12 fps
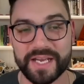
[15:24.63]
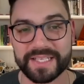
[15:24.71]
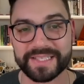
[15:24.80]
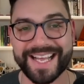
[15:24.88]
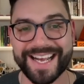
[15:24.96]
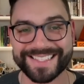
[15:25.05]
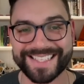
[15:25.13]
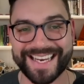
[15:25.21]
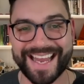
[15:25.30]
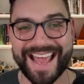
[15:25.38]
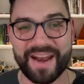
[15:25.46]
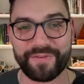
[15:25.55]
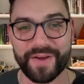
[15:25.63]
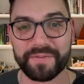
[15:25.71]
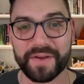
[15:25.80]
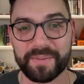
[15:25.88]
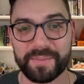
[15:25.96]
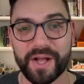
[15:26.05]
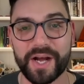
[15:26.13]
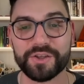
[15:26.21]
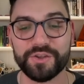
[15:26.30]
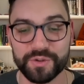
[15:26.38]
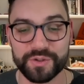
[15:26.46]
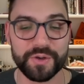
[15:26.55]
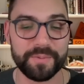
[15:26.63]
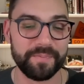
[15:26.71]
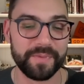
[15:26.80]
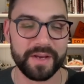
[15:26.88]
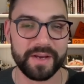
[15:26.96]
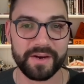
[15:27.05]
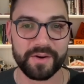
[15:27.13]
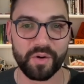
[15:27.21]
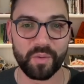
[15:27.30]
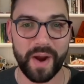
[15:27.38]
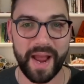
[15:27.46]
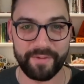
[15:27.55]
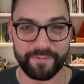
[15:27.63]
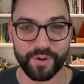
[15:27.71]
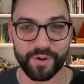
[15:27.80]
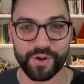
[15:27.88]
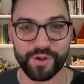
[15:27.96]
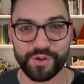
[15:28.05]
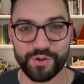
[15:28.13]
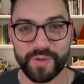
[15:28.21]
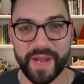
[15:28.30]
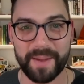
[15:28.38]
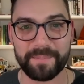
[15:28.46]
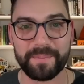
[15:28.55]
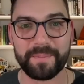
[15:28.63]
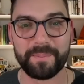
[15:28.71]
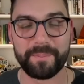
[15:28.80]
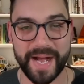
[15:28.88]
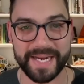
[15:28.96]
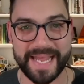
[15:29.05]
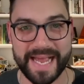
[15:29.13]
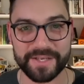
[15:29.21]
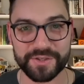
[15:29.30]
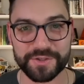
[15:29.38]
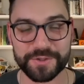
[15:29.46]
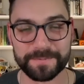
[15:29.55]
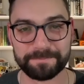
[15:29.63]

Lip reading: Locked On NFL, available on YouTube or wherever you get podcasts.